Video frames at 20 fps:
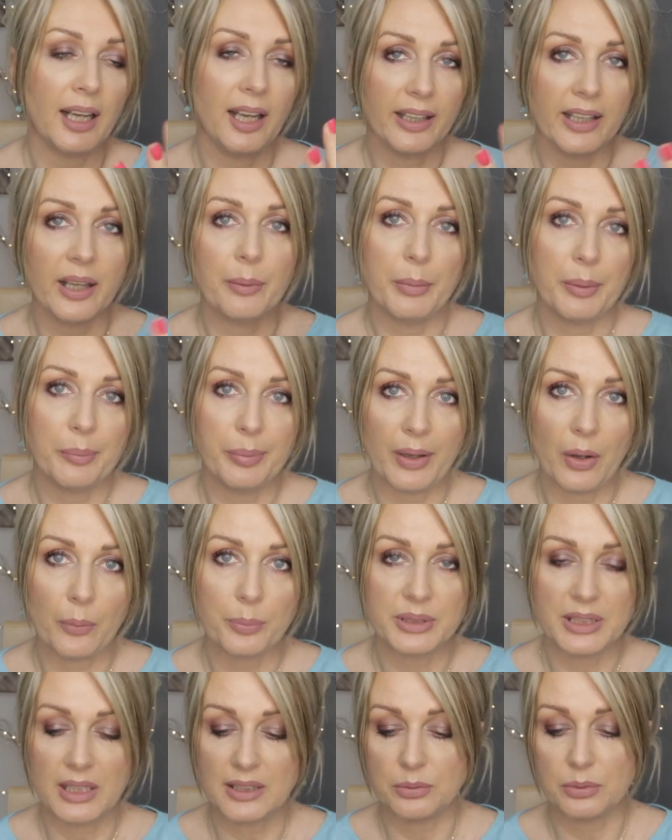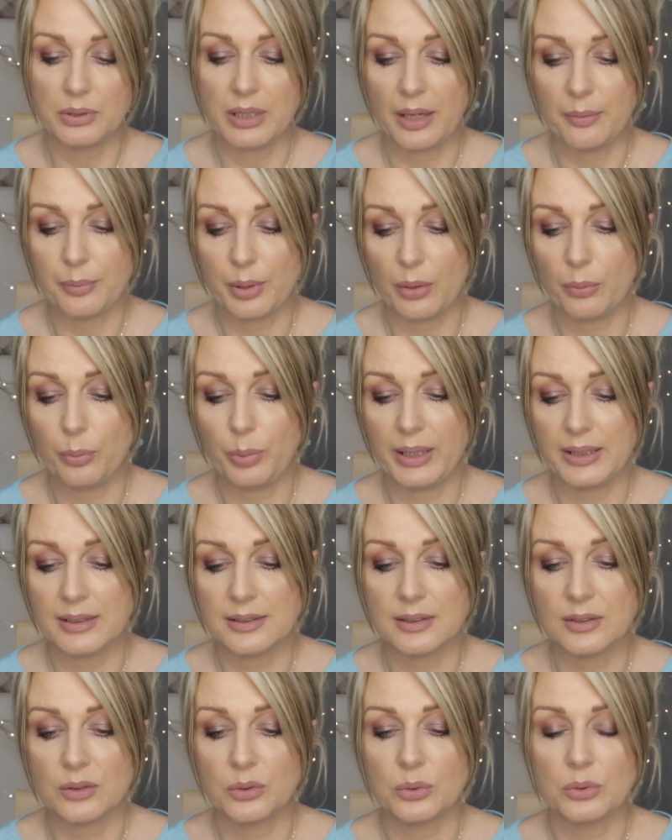I am a bit obsessed with eyebrow
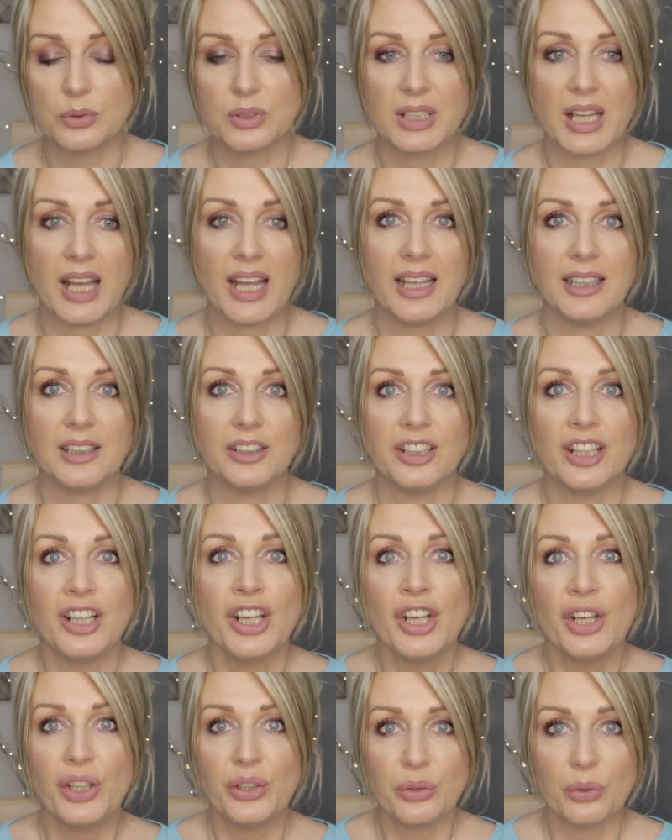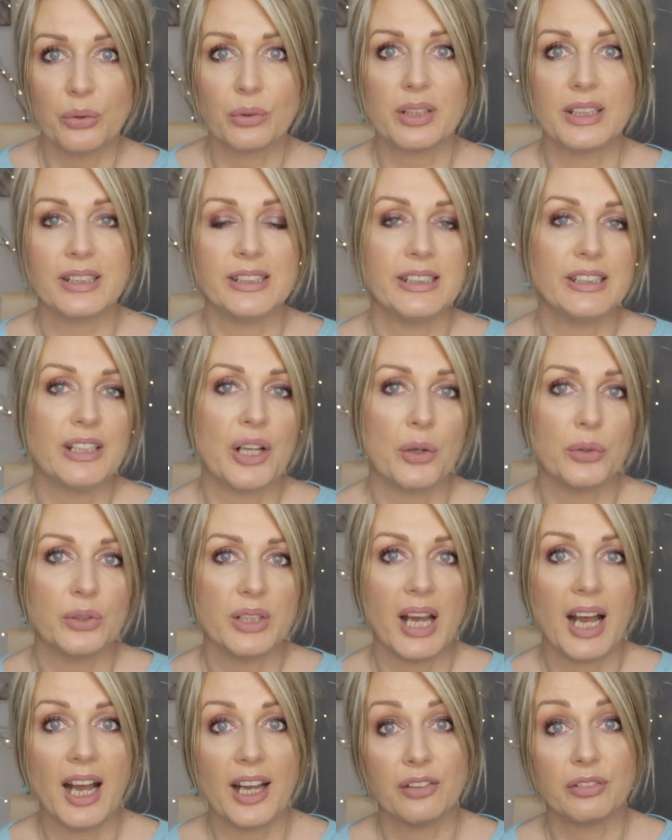pencils, and you already know
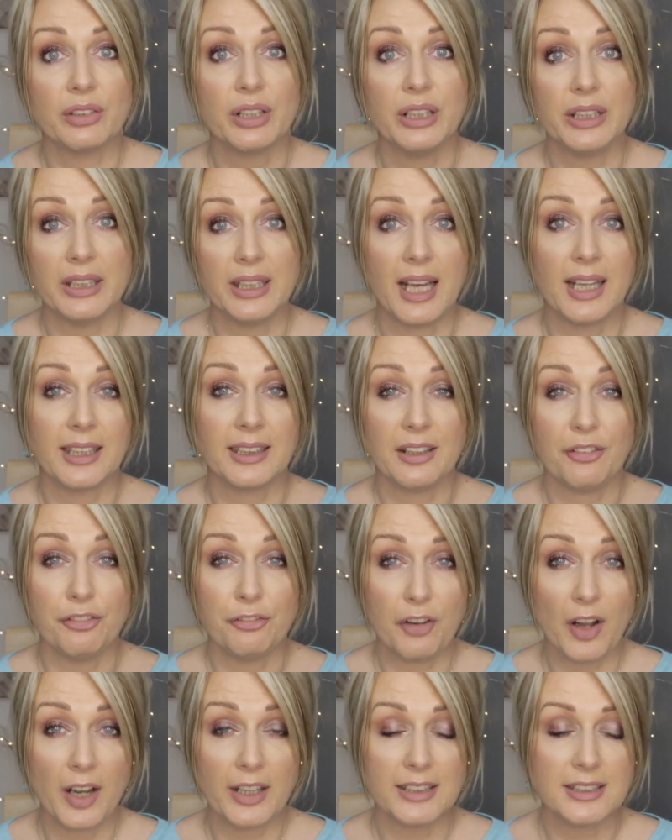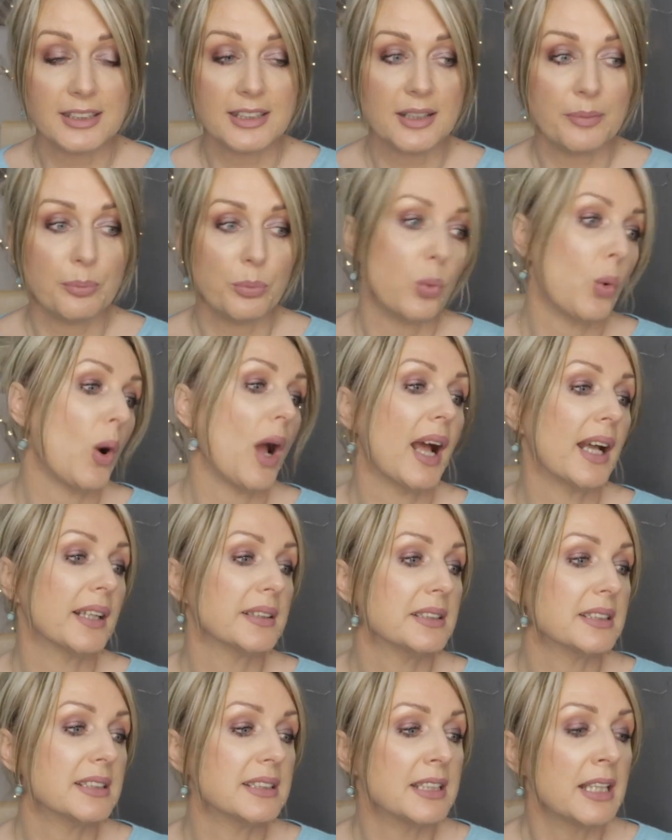that I really like the fine tip
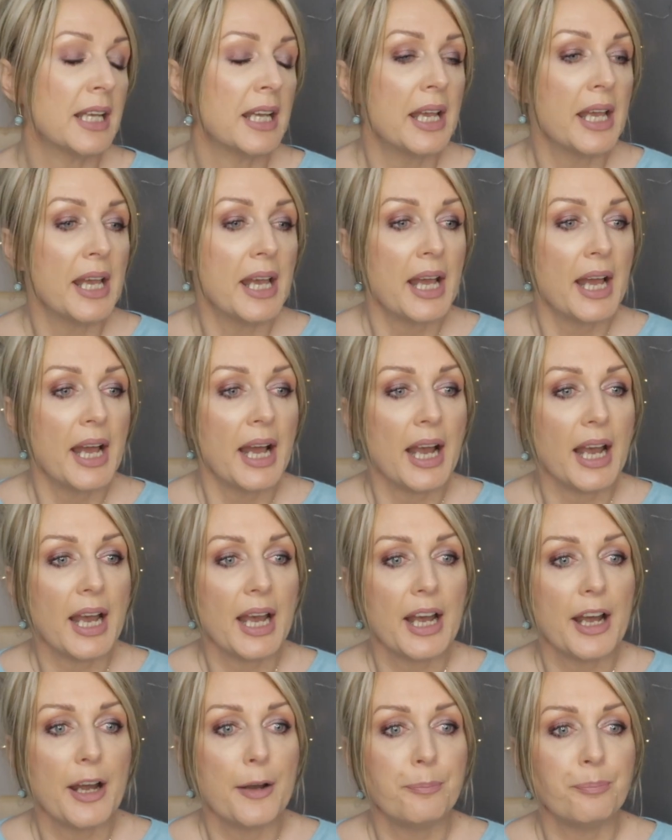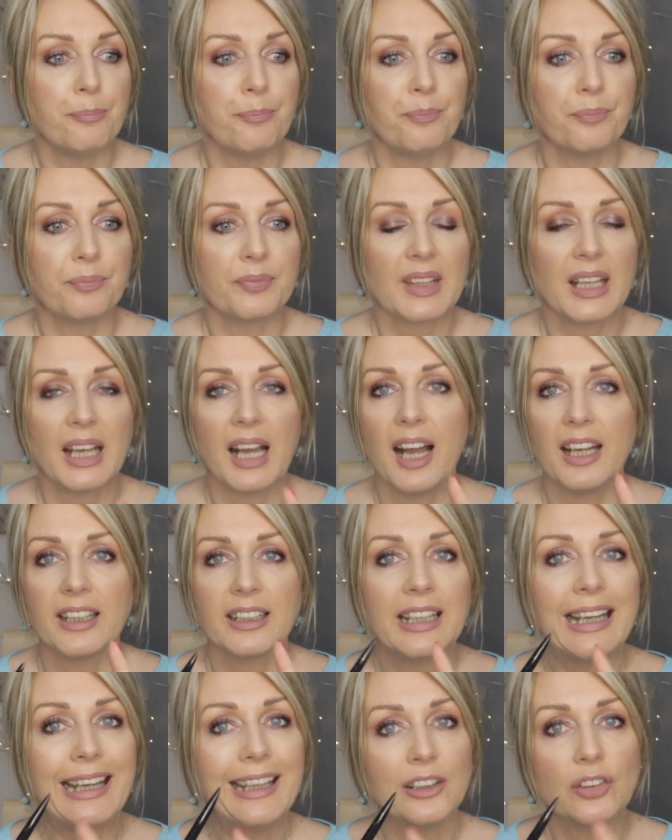ones. I
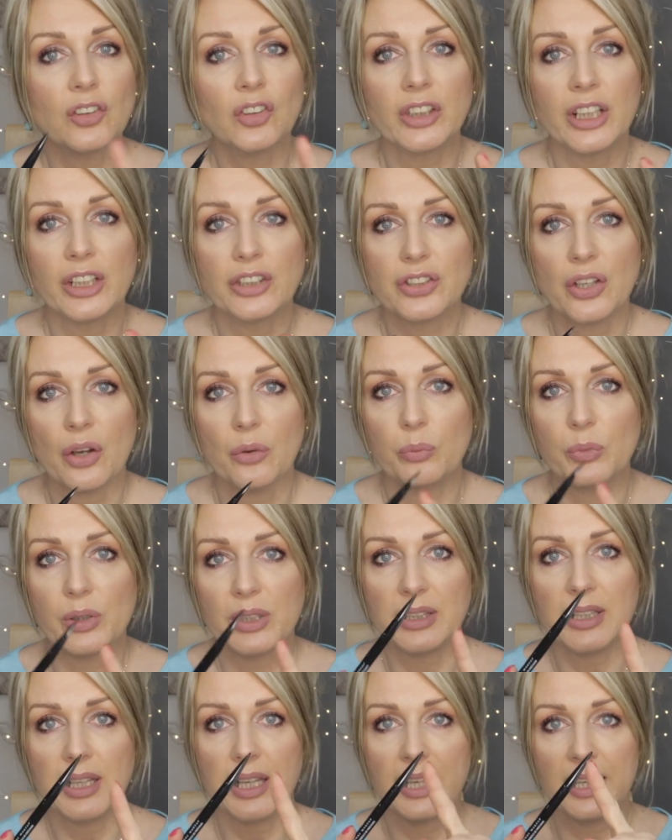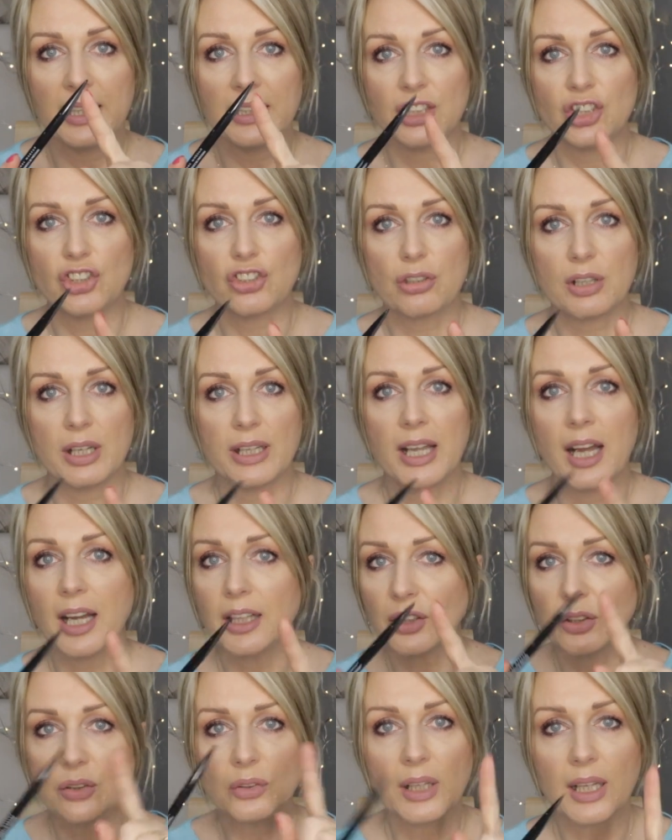cannot get on with the
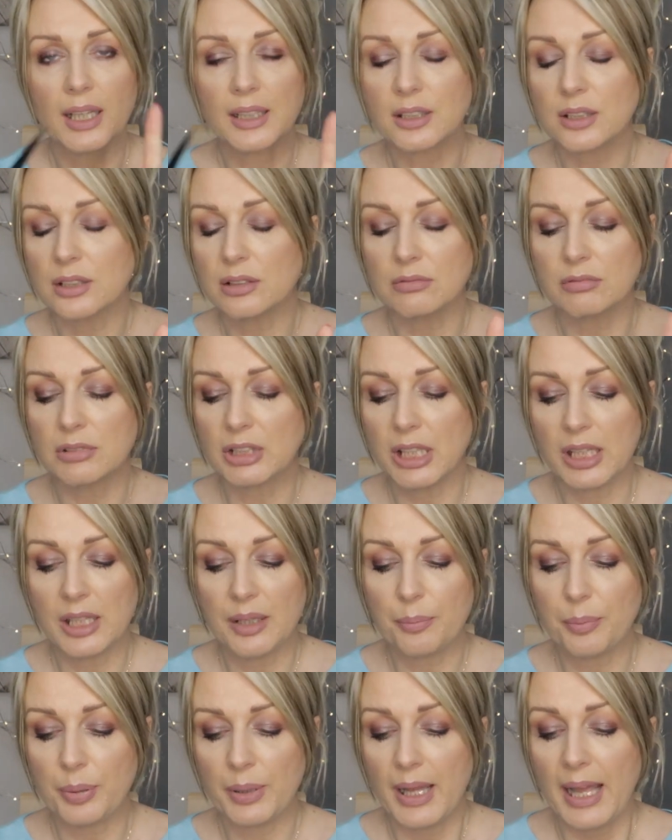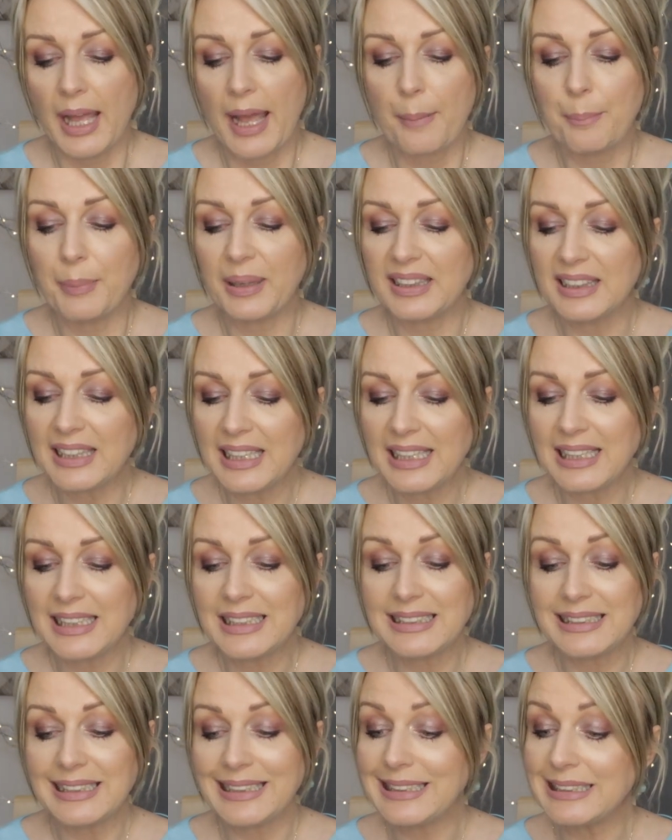triangular tip, but
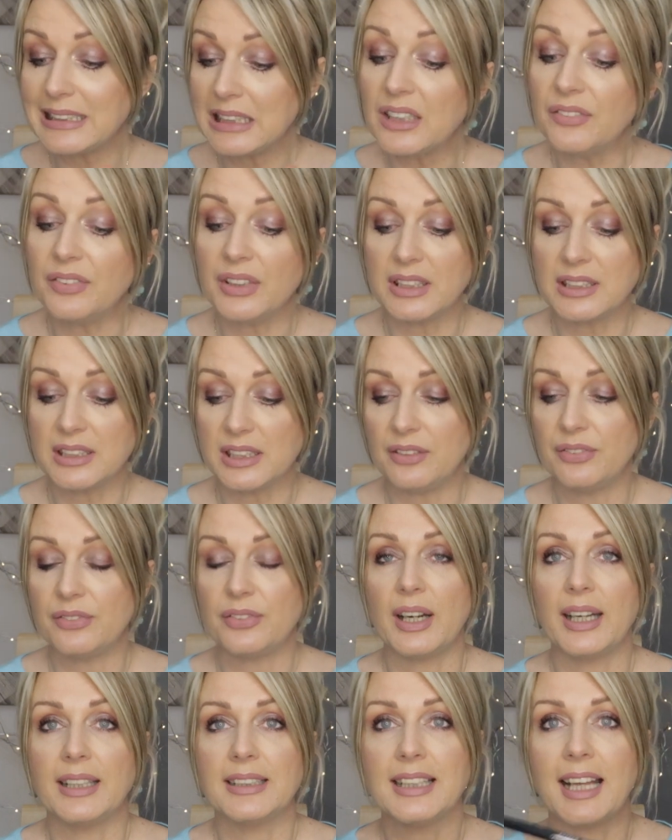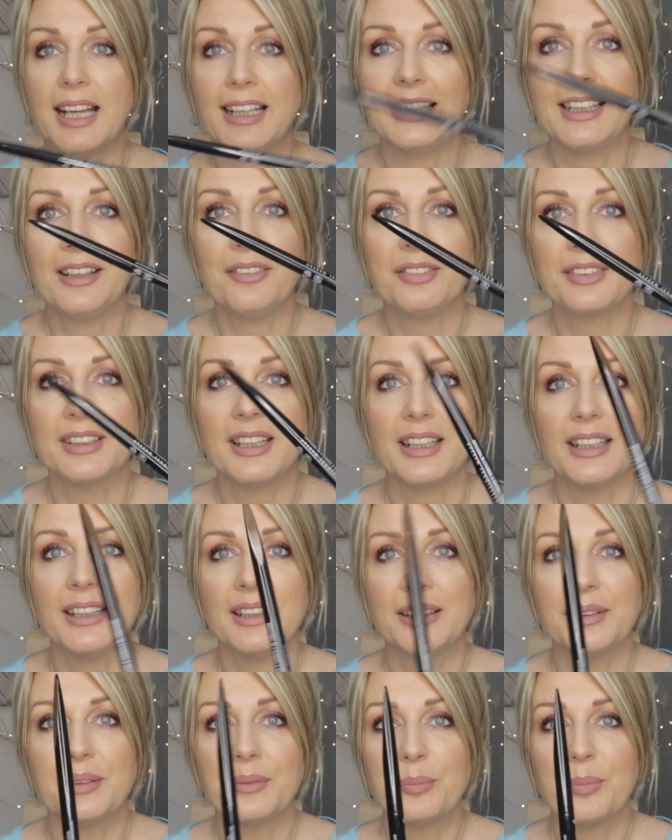this is even different. I love
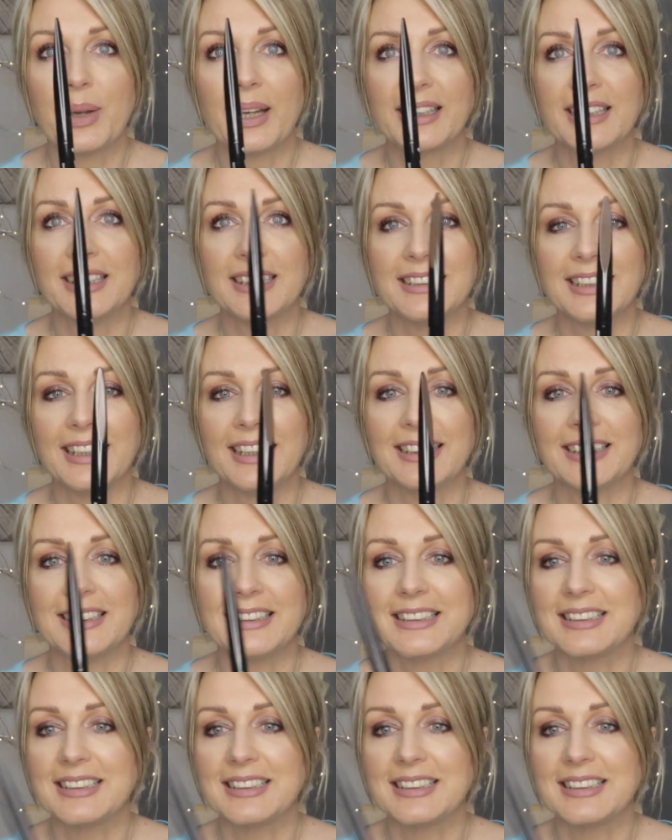the packaging.